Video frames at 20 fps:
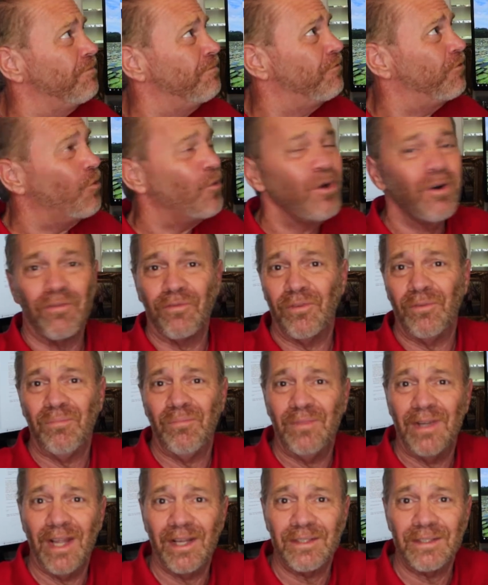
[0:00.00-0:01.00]
4 of them,
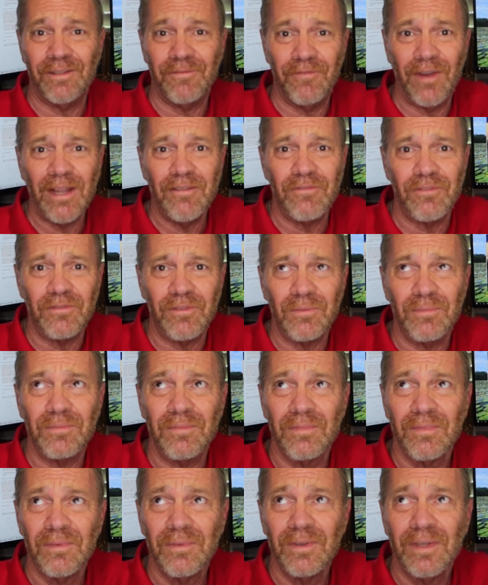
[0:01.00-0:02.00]
actually 5 of them.
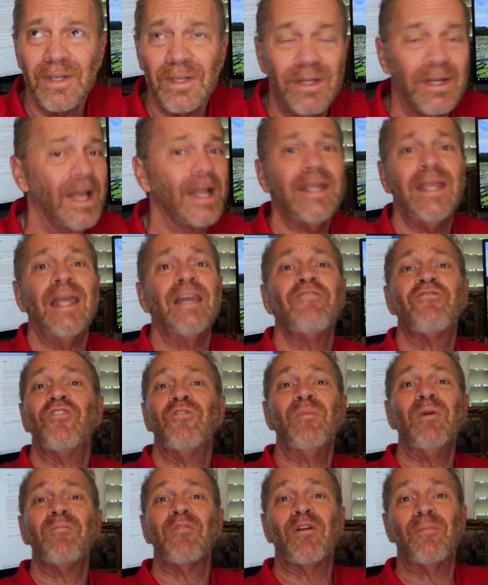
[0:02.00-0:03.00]
I can't even
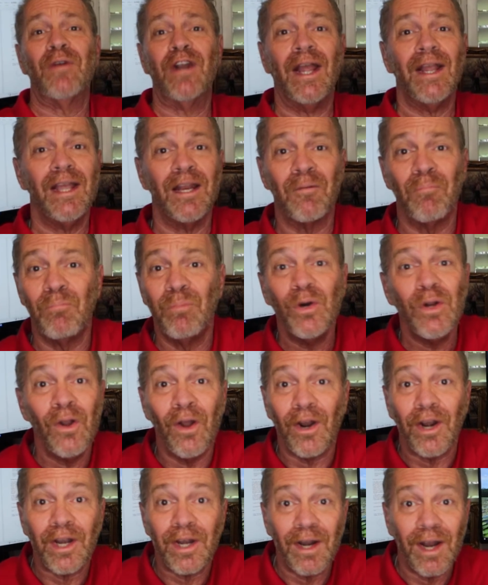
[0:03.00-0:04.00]
remember. I got a book
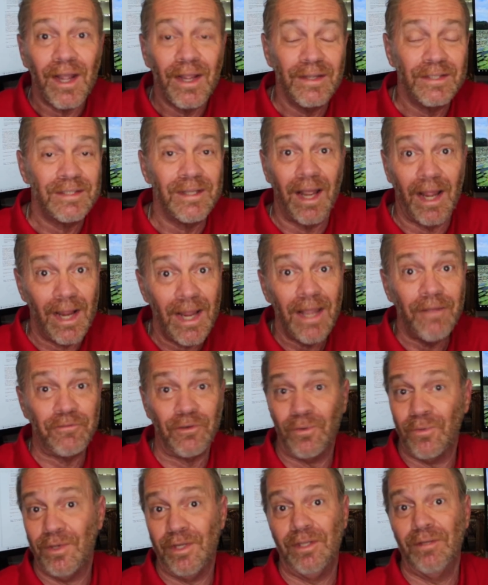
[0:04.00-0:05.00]
on it. I have
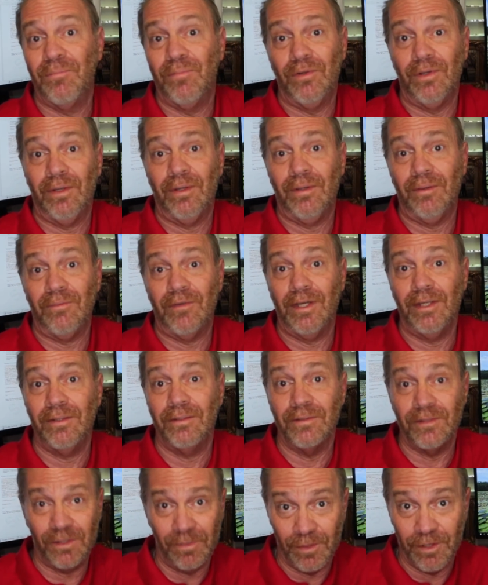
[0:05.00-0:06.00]
to read the book, right?
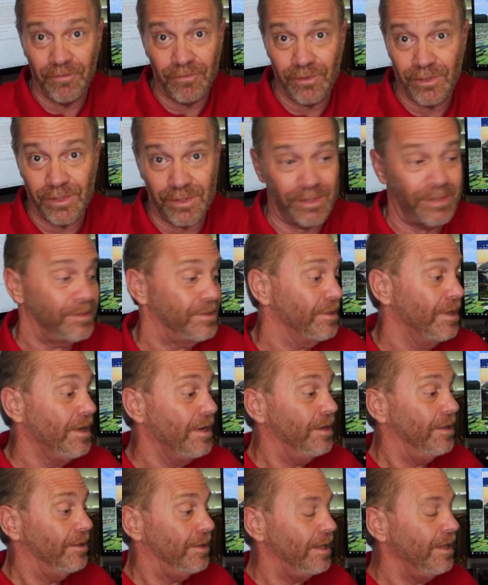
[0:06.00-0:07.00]
There's so many versions.
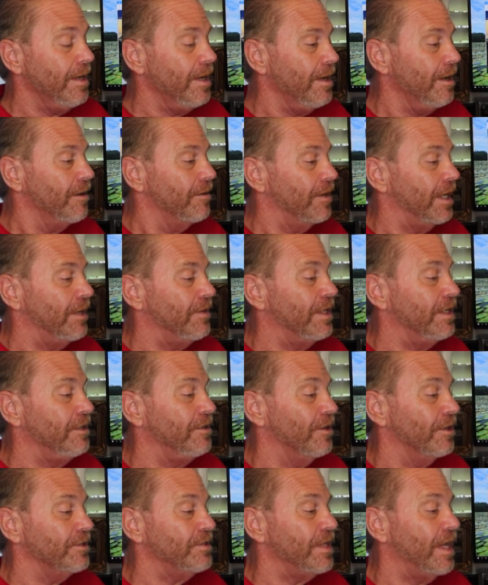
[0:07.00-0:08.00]
Okay, and then
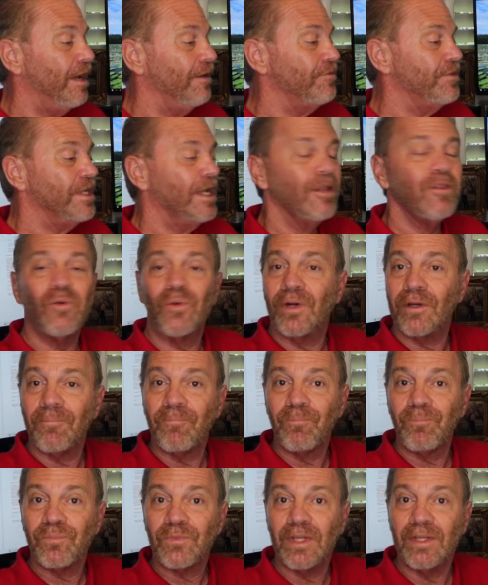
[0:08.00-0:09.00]
you also have the other one.
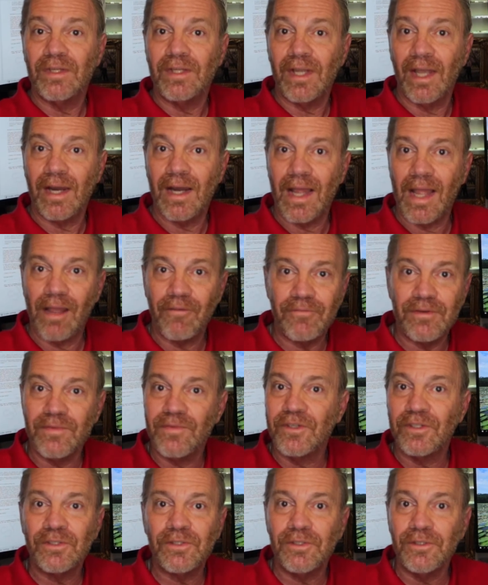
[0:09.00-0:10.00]
You got to have it
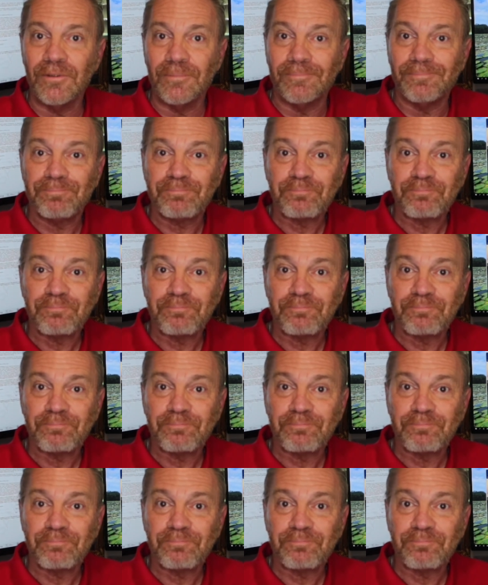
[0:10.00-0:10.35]
in there too.